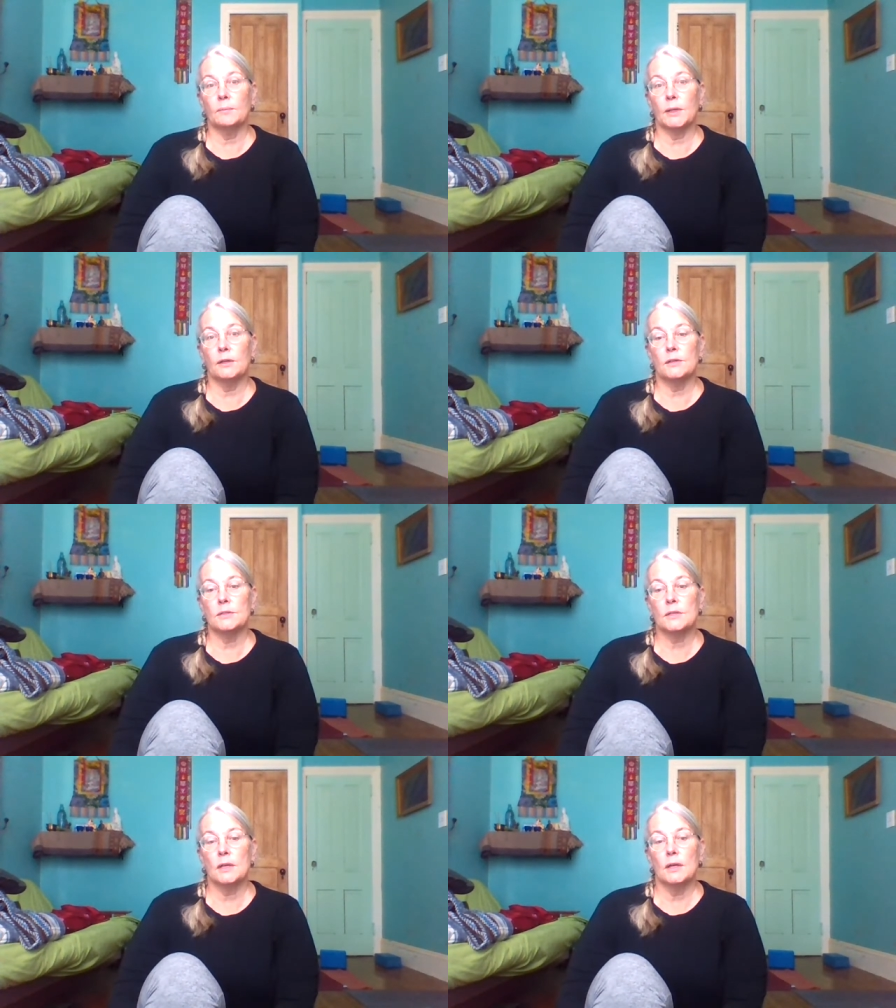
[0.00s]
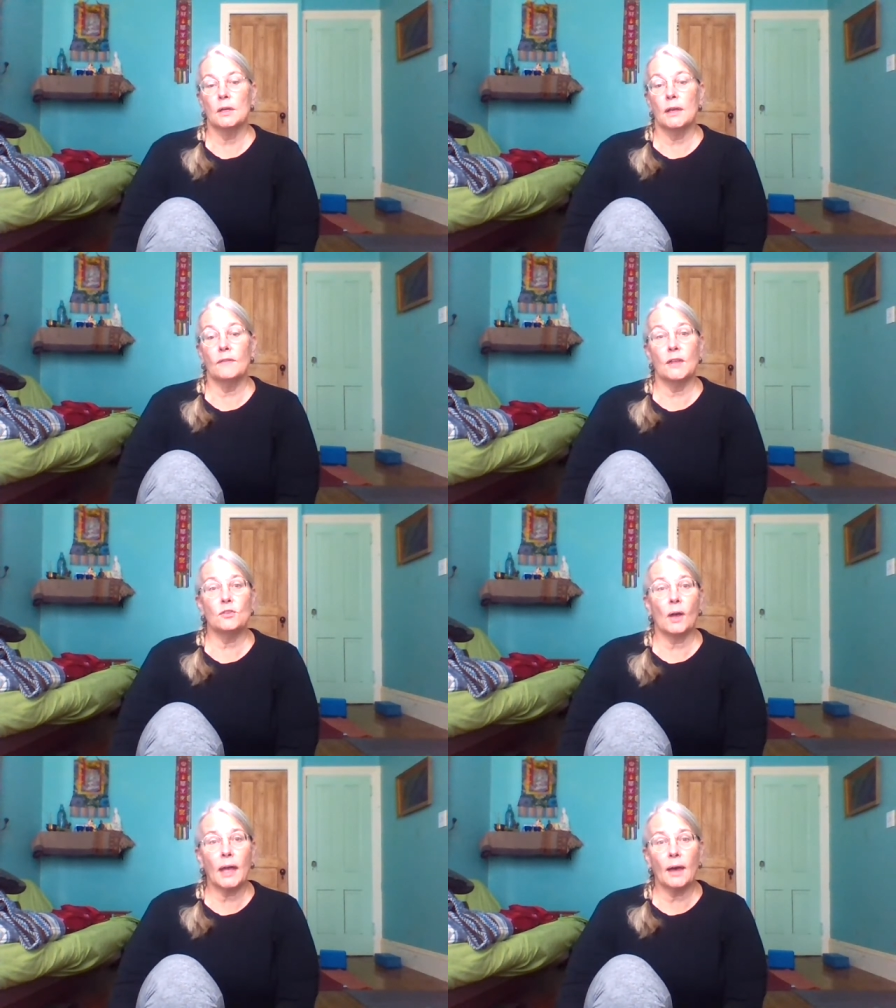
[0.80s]
because if they
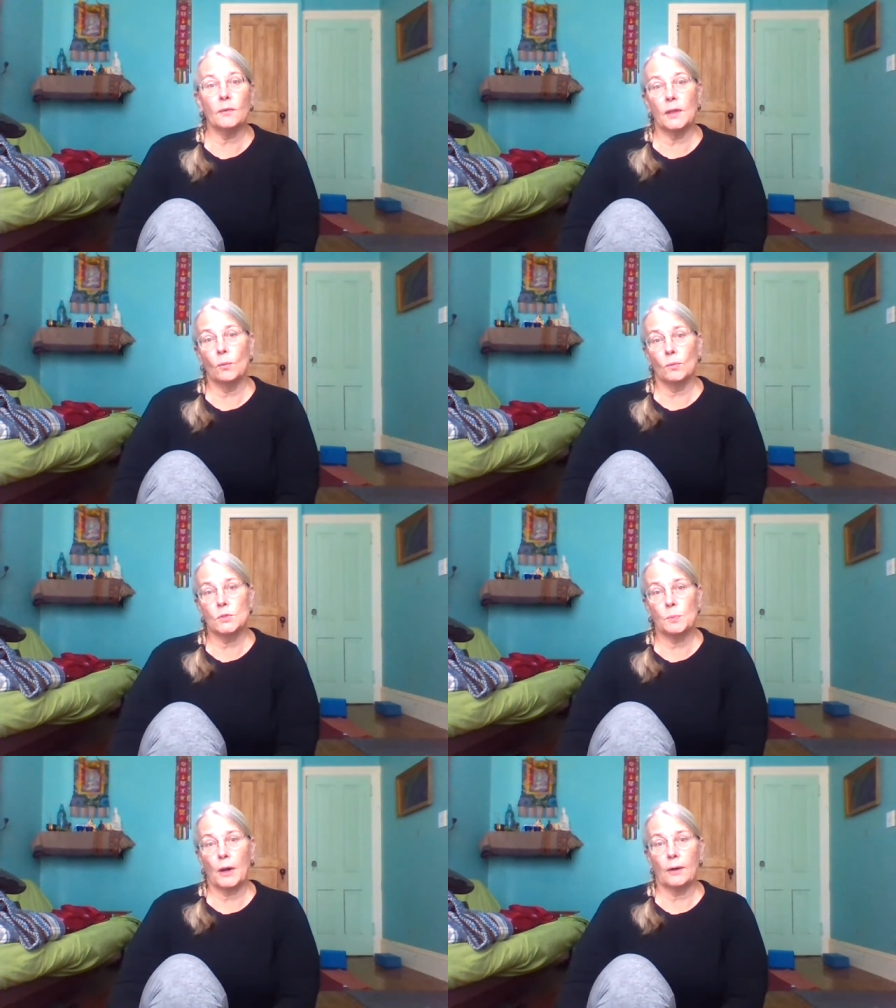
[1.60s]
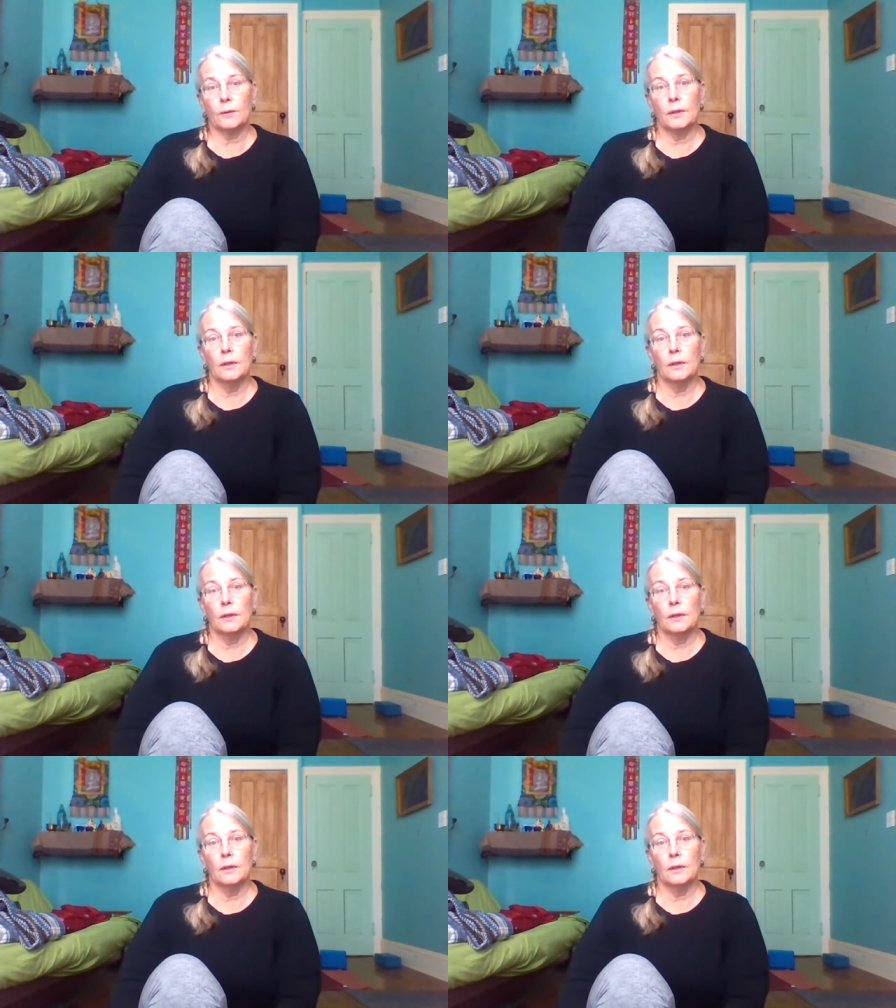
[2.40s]
dry out, they won't sprout.